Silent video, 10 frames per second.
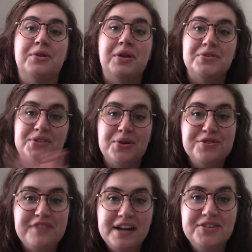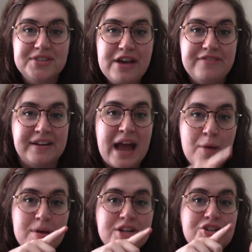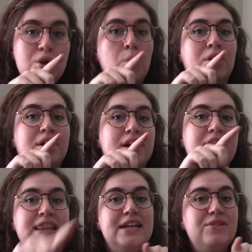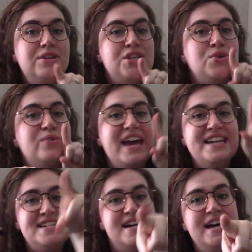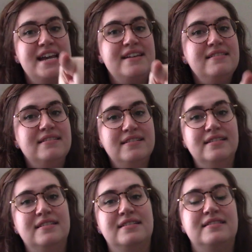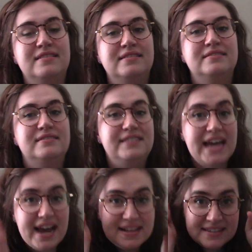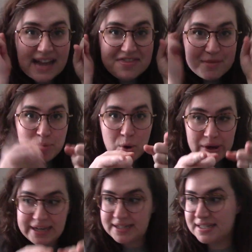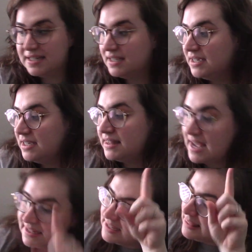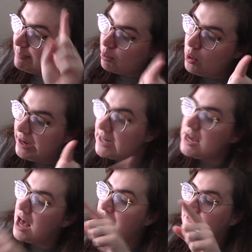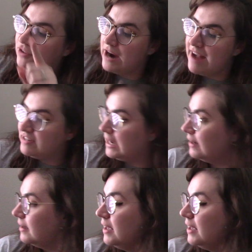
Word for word: close. Don't define yourself on how much or little you get done. That is not the point. That is not the point of crafting.